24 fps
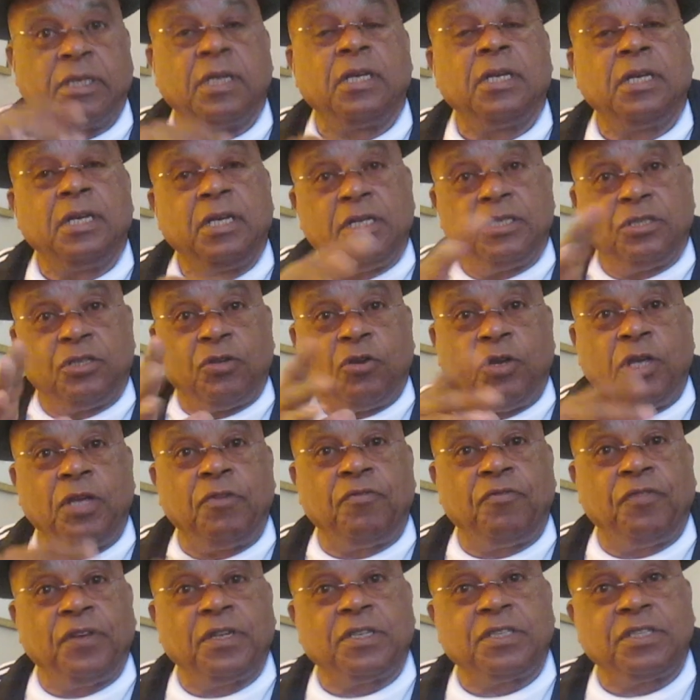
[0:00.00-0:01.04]
Mm-hmm. So
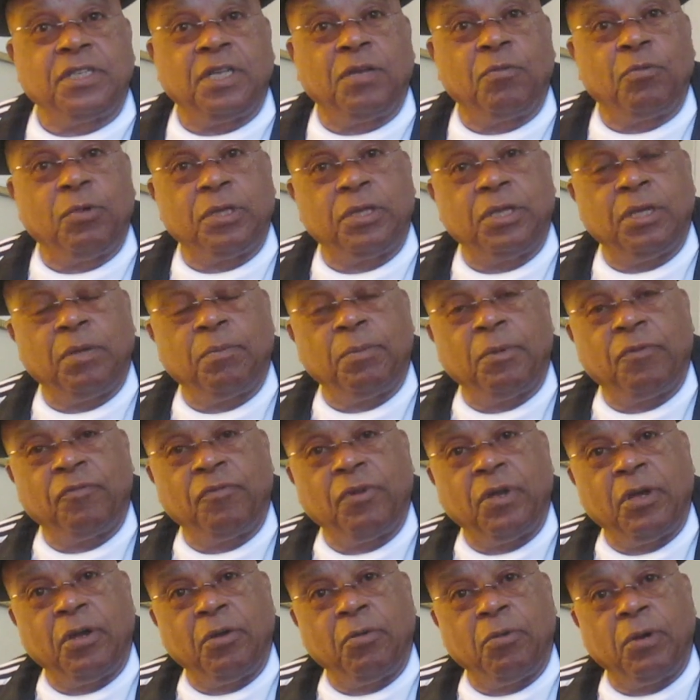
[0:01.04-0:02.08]
he fits in with them
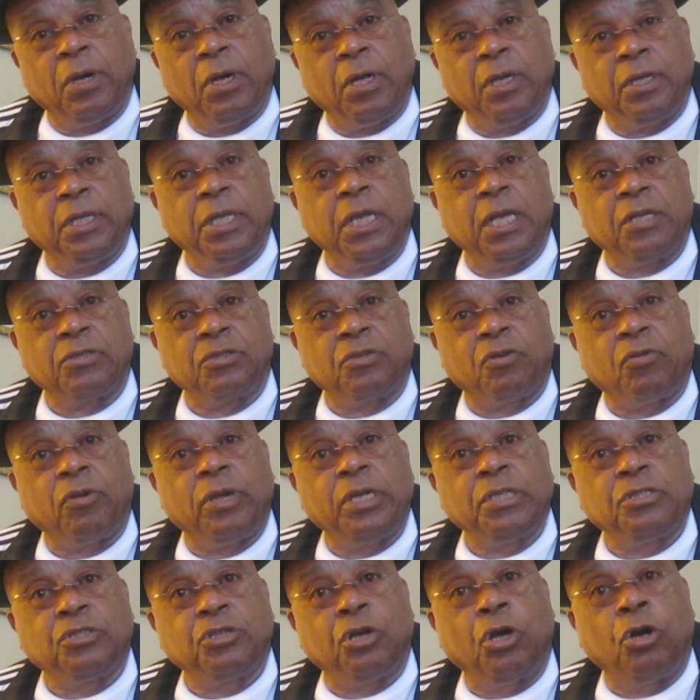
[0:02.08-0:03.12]
very well. He has a
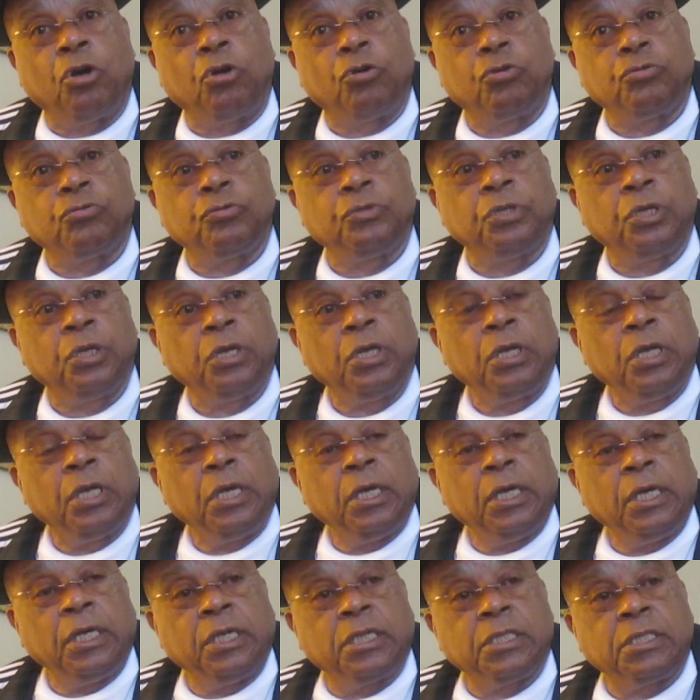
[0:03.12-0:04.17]
great tone,
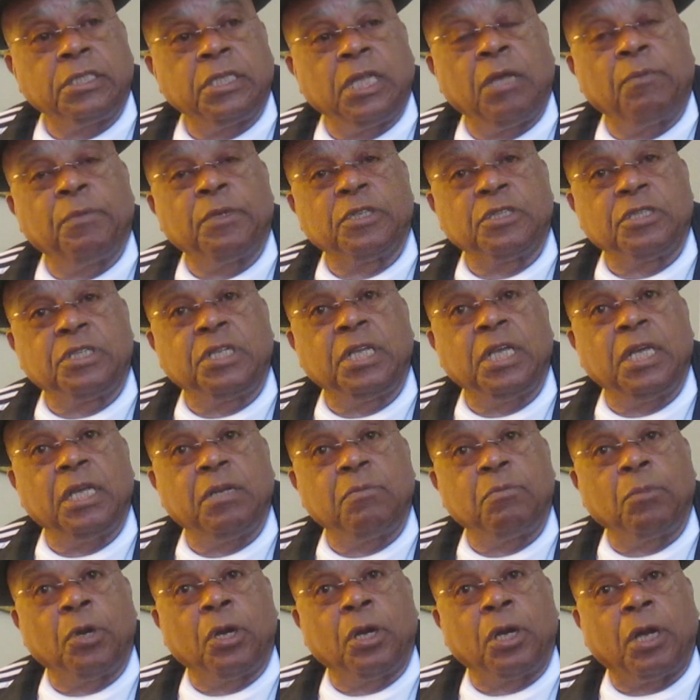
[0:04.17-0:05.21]
mm-hmm. and his name is
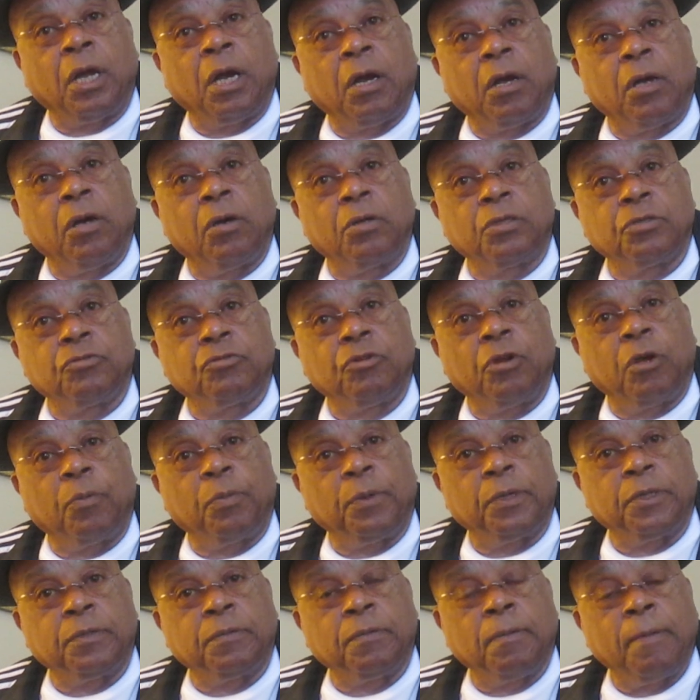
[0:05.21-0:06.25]
Ted Murdoch on
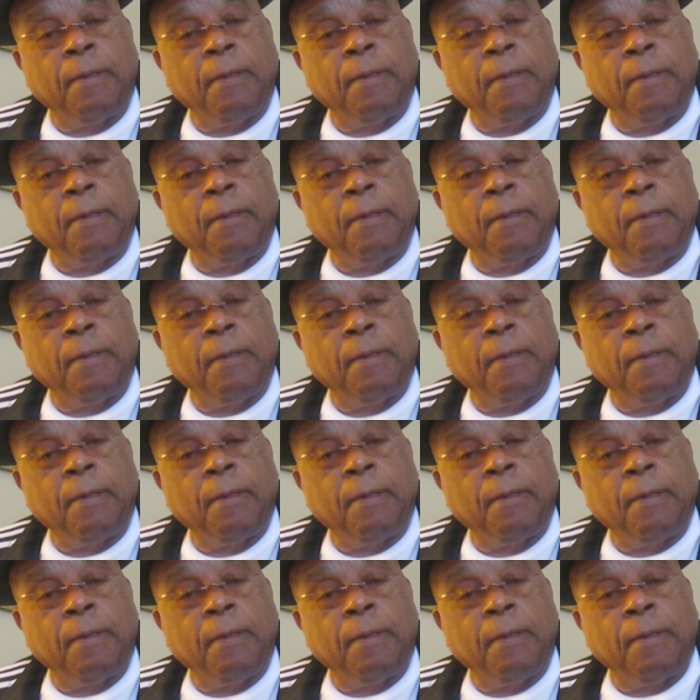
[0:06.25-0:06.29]
trumpet.